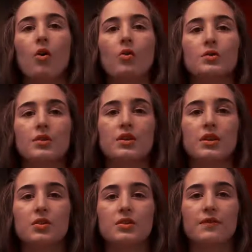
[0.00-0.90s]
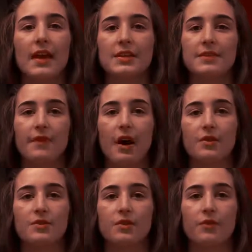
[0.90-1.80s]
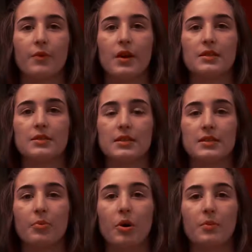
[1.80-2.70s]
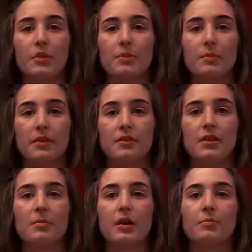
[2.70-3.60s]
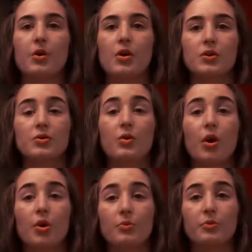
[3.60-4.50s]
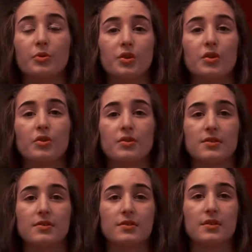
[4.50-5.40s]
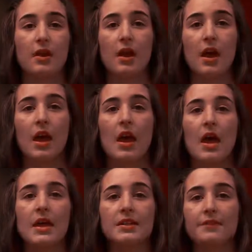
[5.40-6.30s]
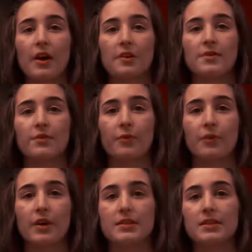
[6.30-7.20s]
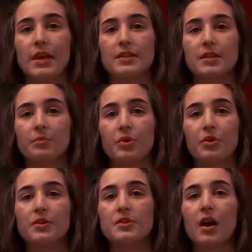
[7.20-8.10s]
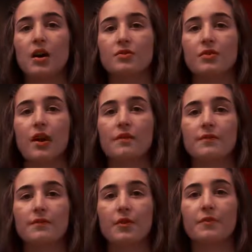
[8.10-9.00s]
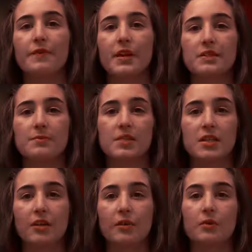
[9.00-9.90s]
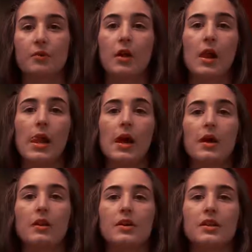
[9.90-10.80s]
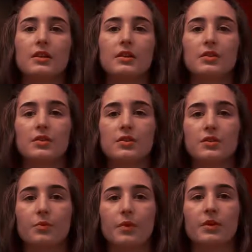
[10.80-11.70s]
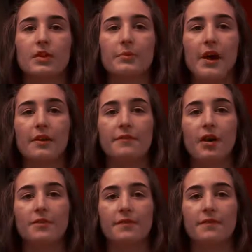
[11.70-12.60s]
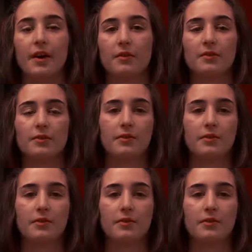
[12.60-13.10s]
Also, the use of antivirus software is a popular method among personal home computer users. Antivirus software scans a computer's hard drive for infected material, alerting the user when bad files are found.